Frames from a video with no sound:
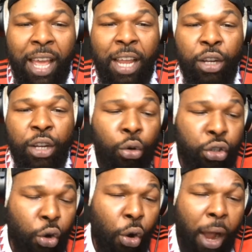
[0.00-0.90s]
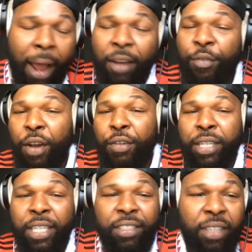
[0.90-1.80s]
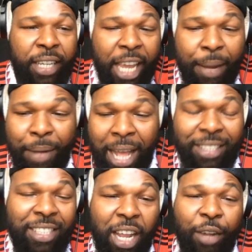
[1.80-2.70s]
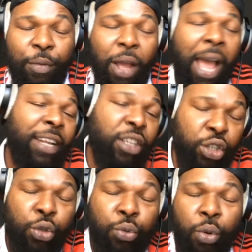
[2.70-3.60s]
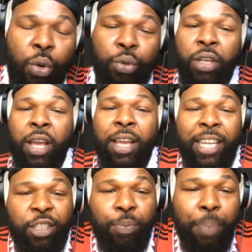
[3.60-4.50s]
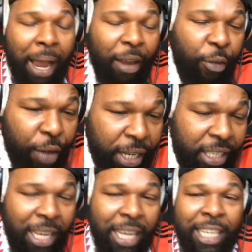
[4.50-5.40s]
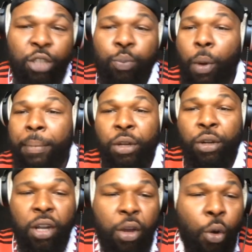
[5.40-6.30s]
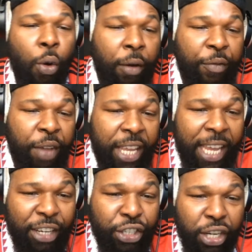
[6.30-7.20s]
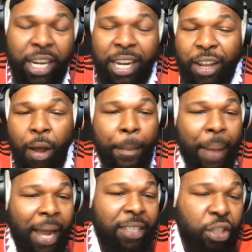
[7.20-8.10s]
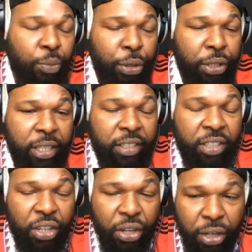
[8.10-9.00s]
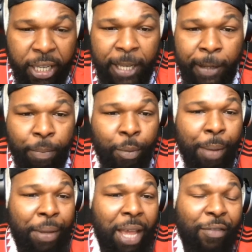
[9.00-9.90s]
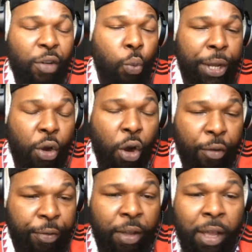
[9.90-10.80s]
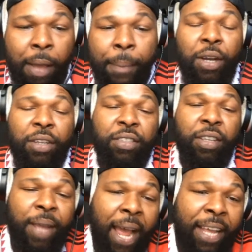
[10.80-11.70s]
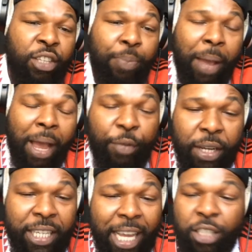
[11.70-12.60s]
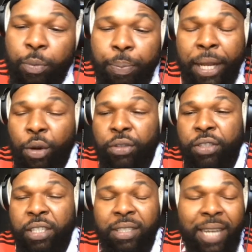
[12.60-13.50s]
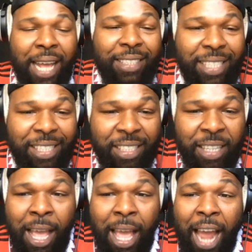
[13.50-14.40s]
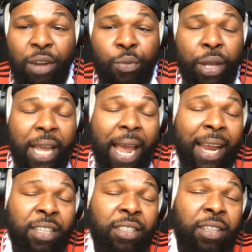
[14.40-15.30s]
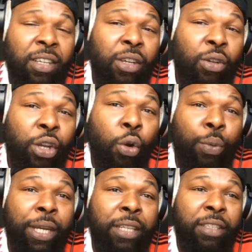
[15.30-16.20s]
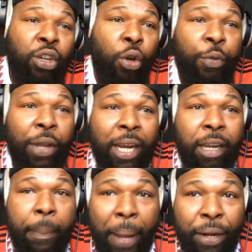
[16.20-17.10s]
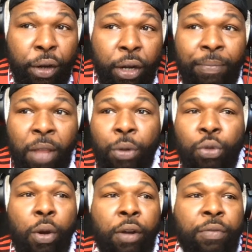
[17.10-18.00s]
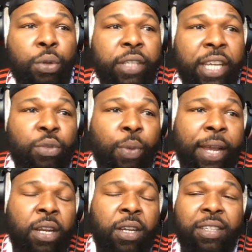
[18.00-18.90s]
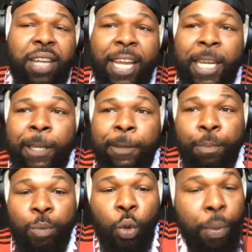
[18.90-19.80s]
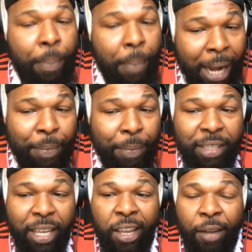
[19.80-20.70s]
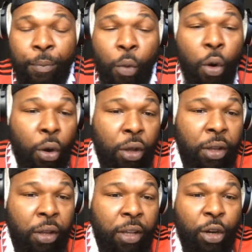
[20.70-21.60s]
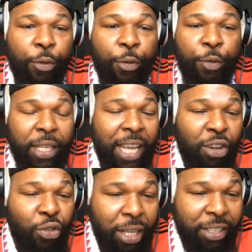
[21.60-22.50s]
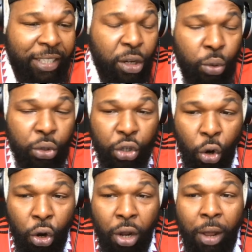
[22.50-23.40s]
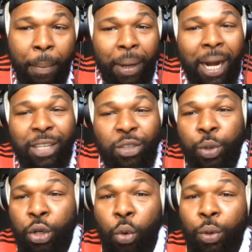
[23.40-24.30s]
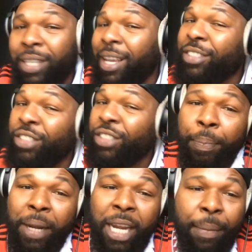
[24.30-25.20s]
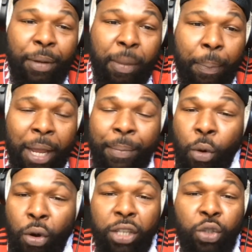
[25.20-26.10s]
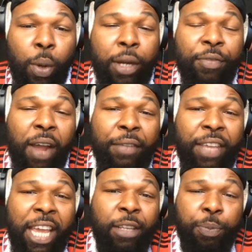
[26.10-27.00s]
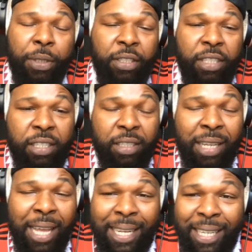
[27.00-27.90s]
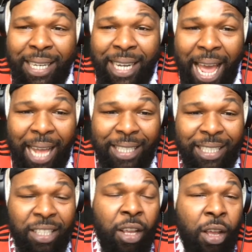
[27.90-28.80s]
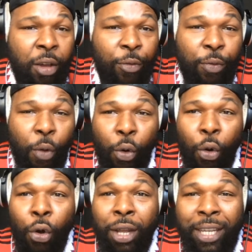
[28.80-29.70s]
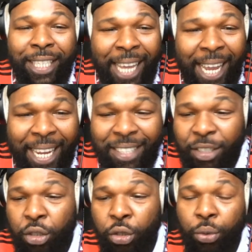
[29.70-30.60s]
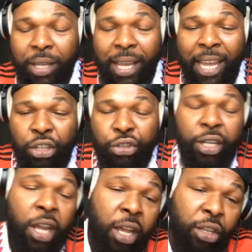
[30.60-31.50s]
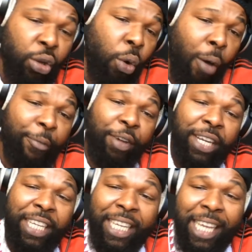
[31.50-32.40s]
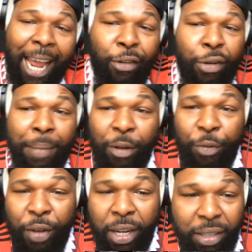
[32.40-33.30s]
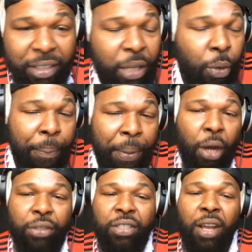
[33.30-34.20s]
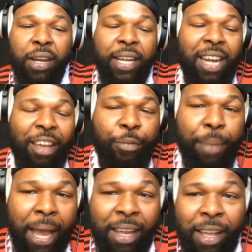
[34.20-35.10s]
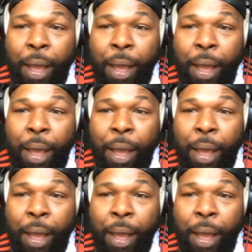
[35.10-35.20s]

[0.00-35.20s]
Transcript: Luke Shaw had a very decent game last night at the Euros. He's back fit. He's probably going to go on a vacation and then come back to preseason early, maybe have a week off, because the guy is back fit. He hasn't played all season last season, and we can't, we need to know if we can depend on him. Now, it's one of those things where it looks like we might be seeing a more, fit and rested Luke Shaw, but as we know, he has not been able to play more than 25 games per season in the last 4 years due to injury. So hopefully he can remain fit because he will be our starting left back.